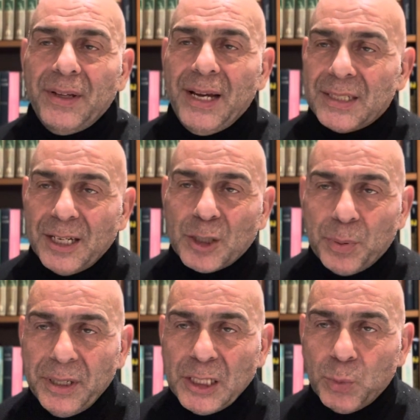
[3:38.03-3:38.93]
Essex
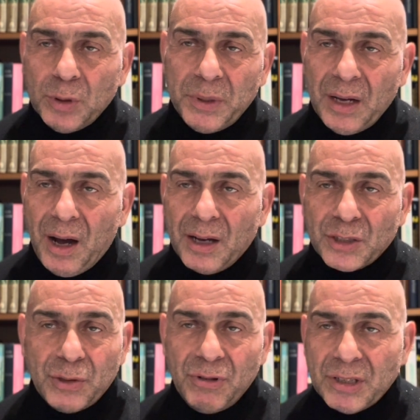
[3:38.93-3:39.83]
police would be asked
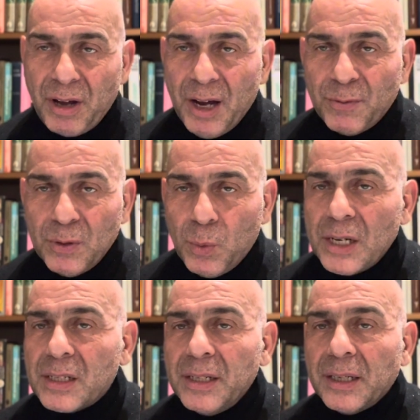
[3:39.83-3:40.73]
to resign for
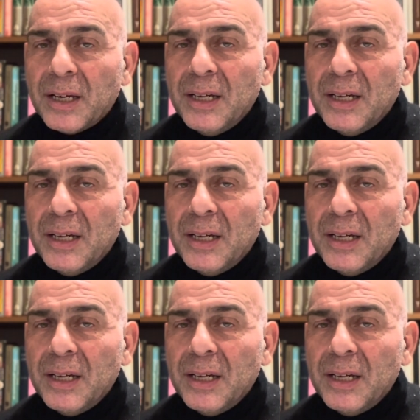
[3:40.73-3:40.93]
wasting